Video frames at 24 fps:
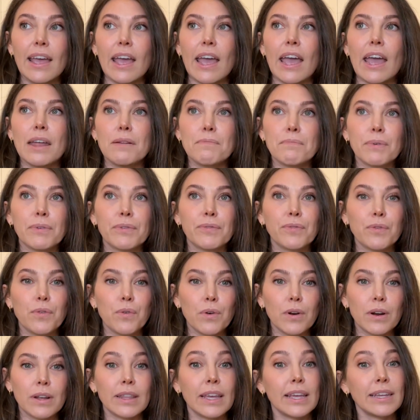and
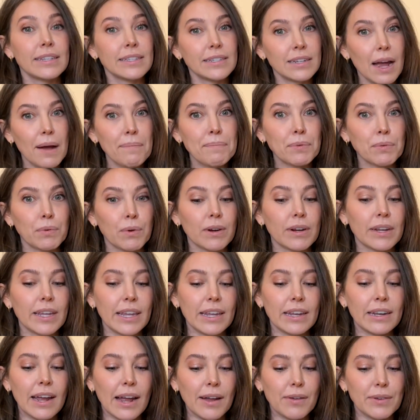before they stopped
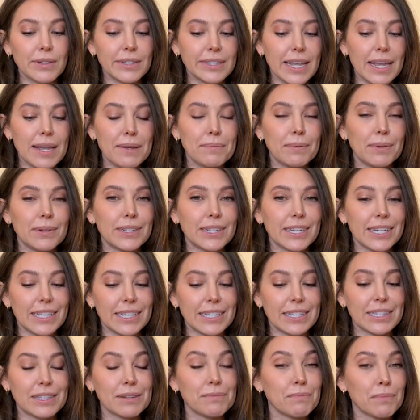working, I was able to
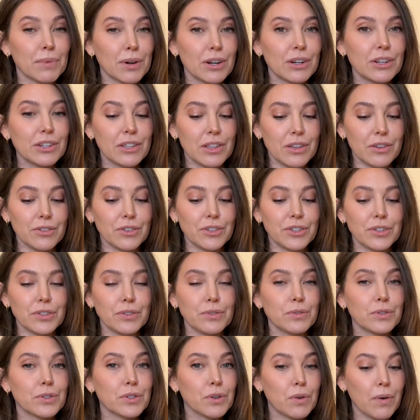submerge those
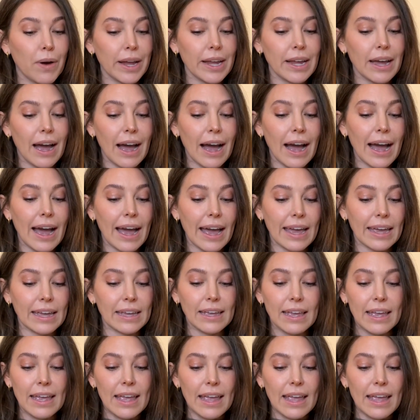shoes quite high.